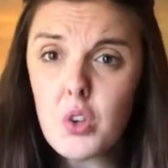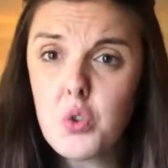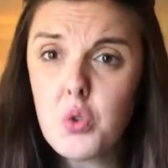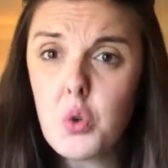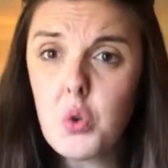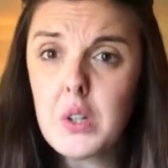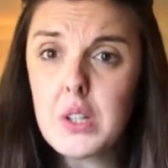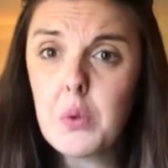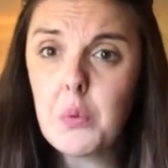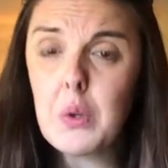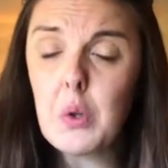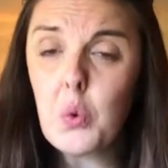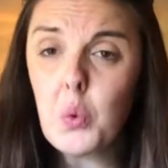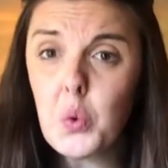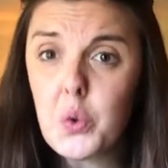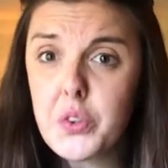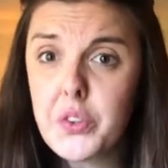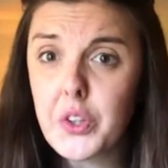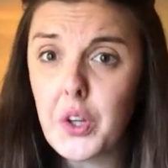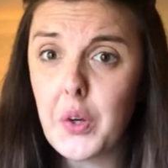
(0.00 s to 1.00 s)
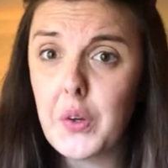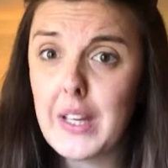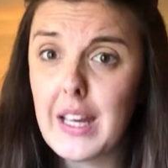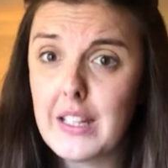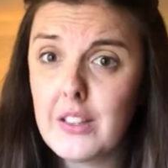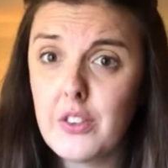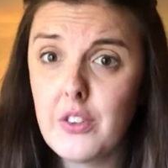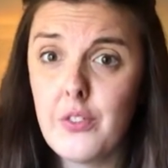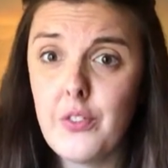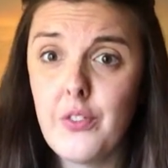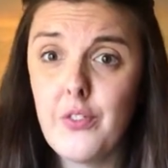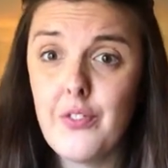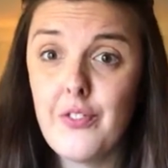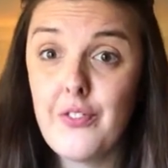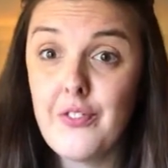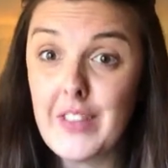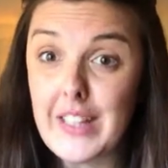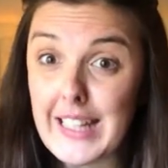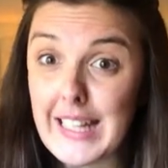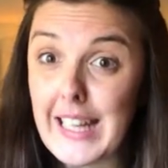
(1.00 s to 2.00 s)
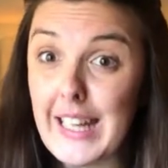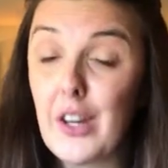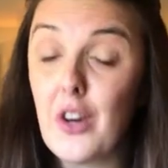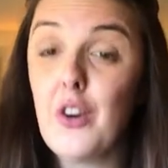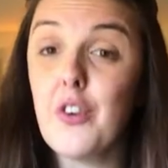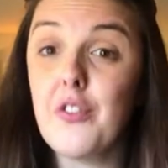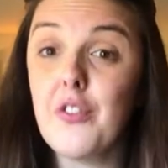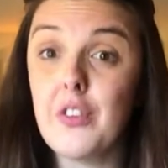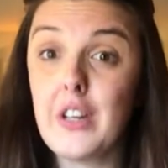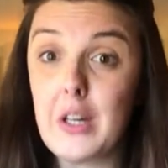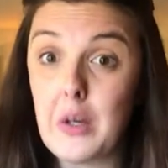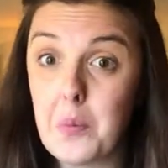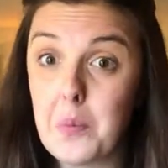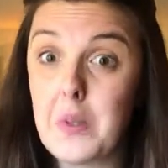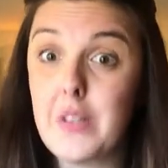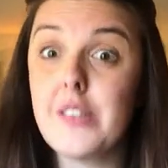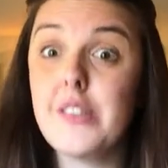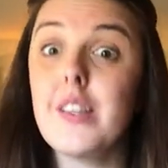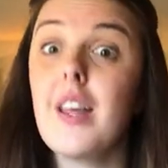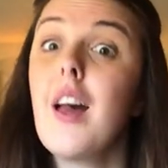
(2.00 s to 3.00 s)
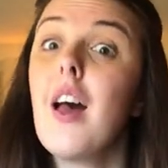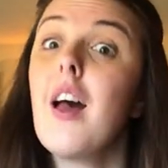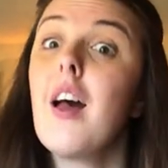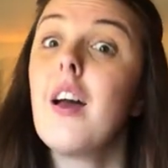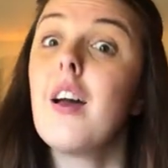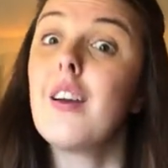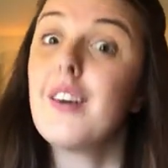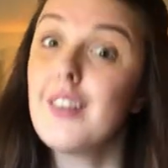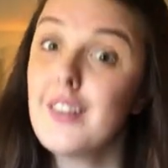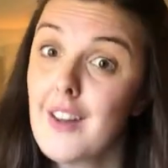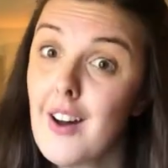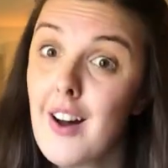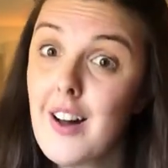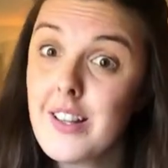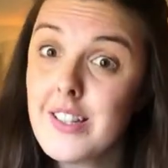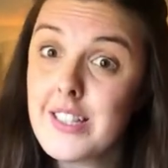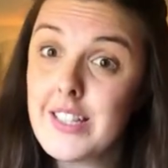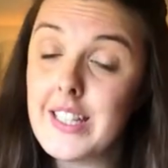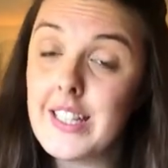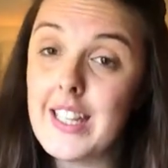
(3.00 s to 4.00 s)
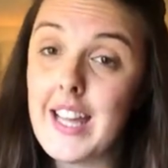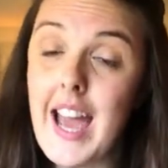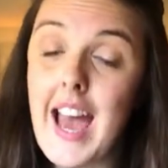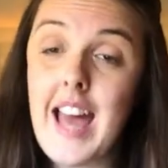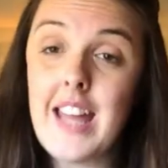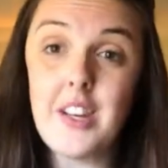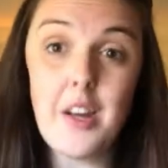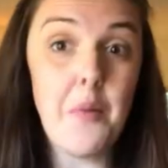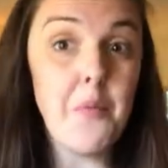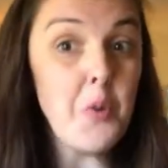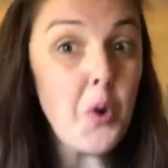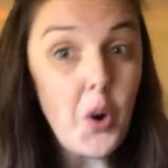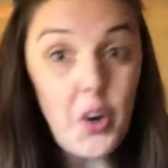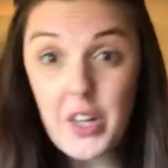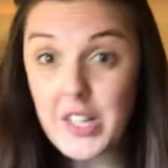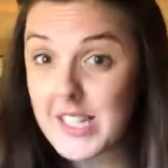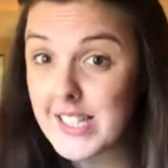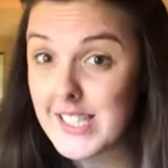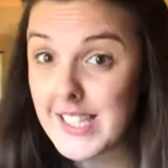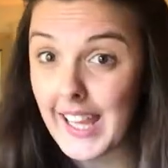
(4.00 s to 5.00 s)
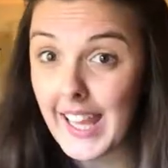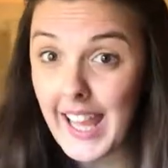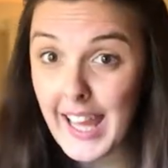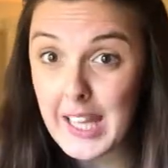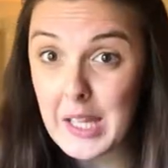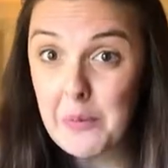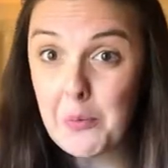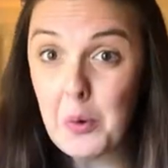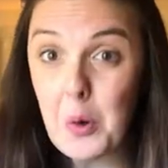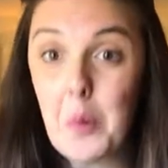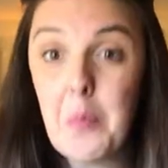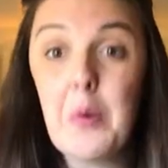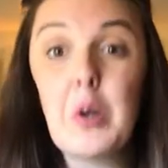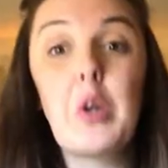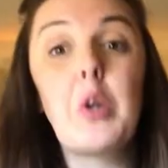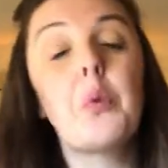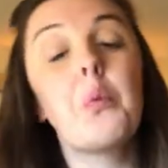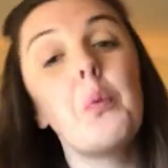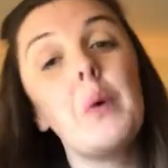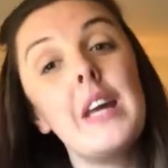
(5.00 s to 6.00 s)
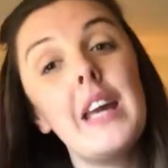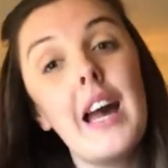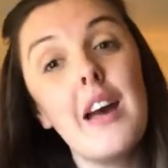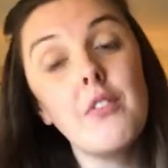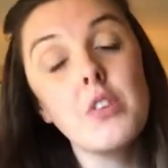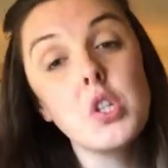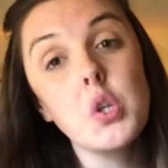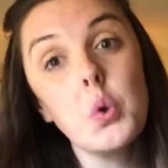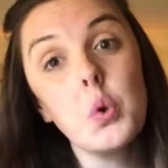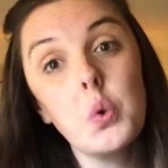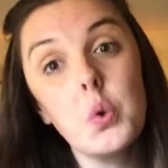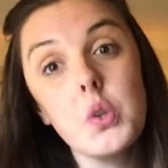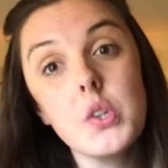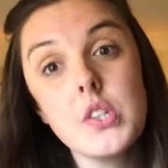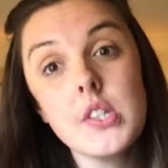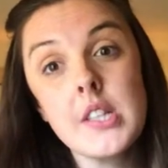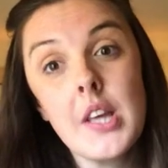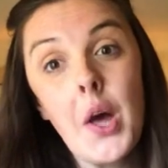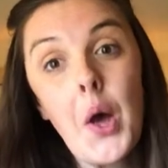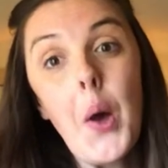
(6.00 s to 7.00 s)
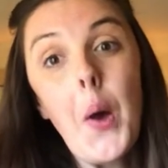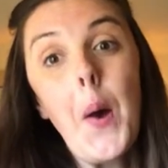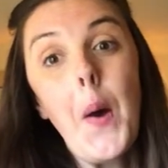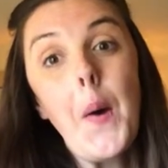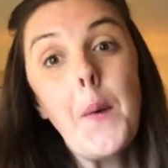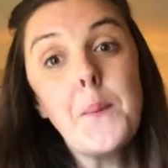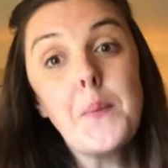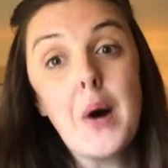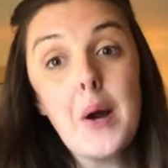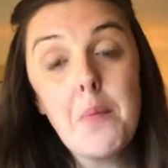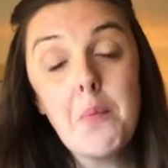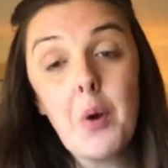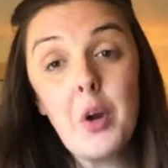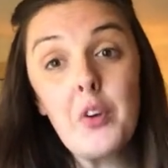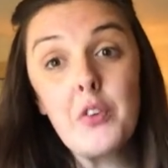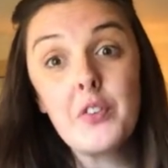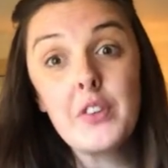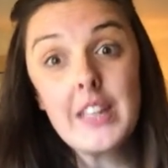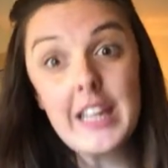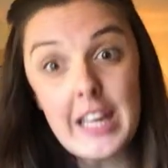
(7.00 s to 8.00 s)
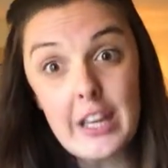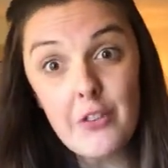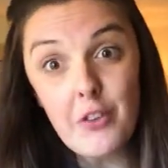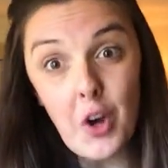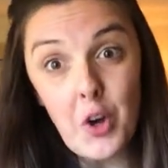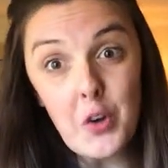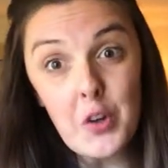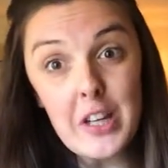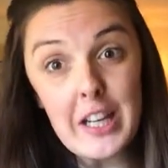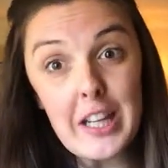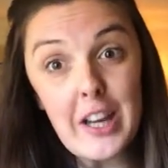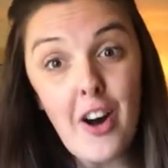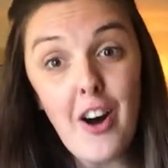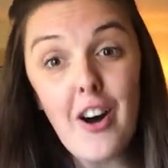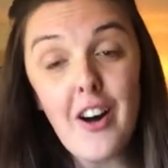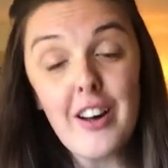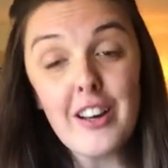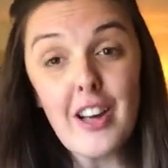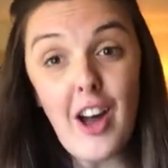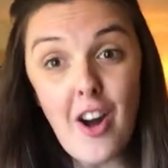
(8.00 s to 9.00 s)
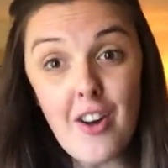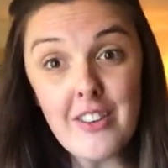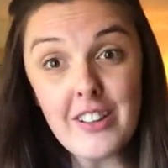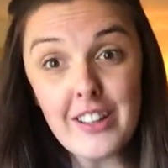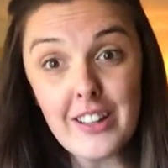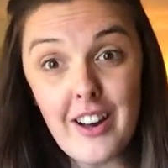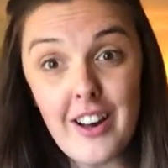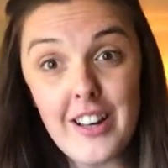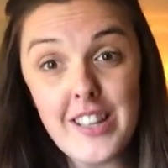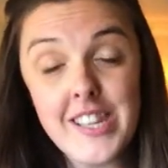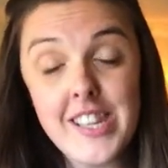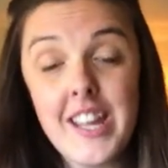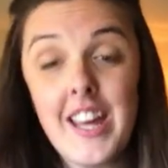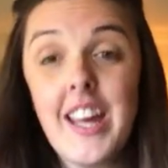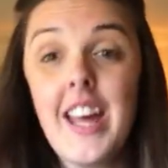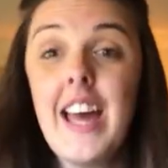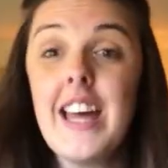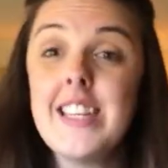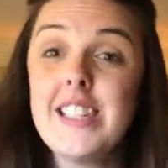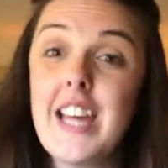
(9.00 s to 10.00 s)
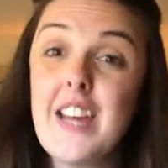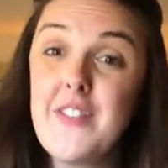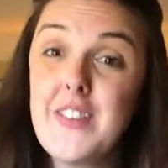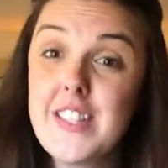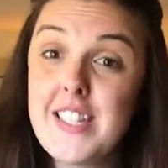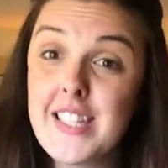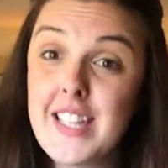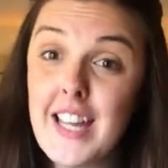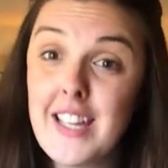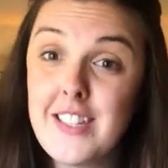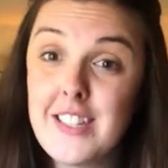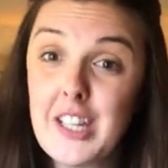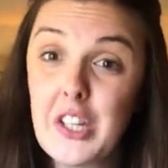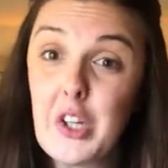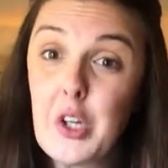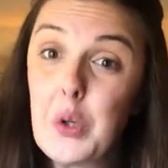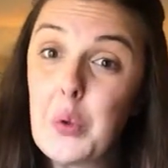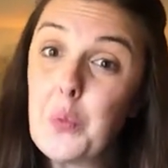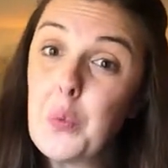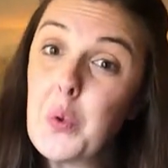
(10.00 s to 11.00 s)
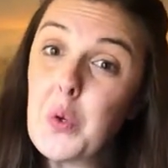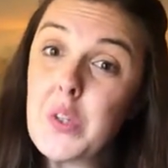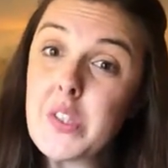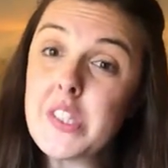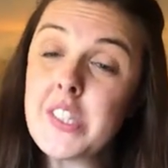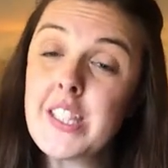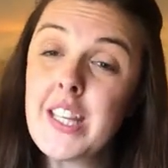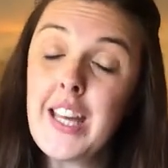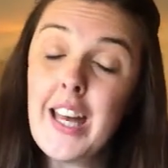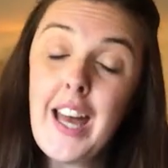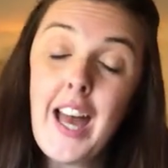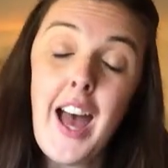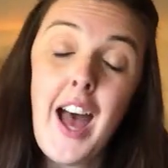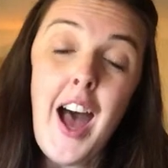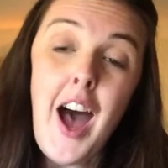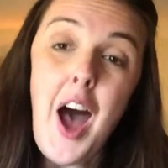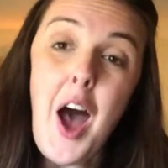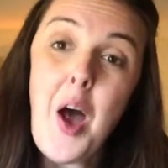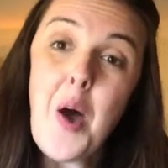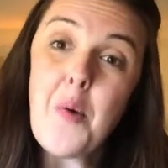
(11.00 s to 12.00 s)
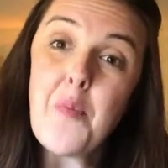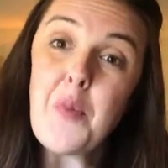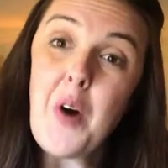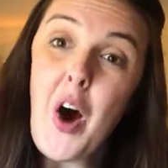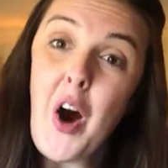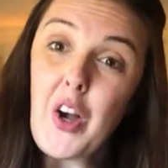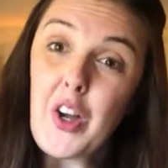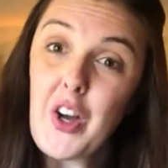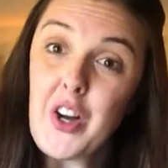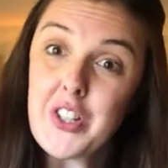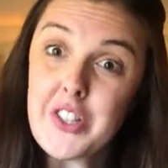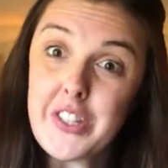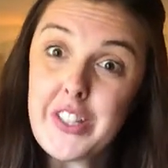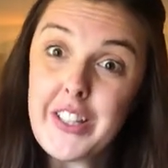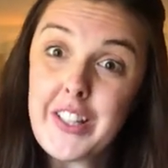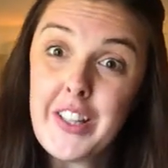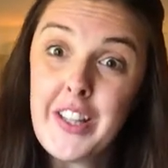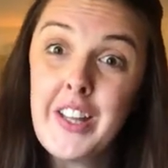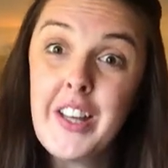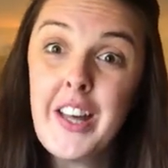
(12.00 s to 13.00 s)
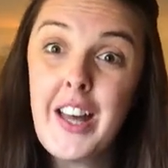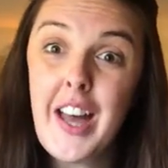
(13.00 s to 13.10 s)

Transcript: drawings we also get a feeling of Gilbert's garden, and I'm not going to say any more because we have talks by both Keith Oakley, our current gardener, and David Standing, who was our gardener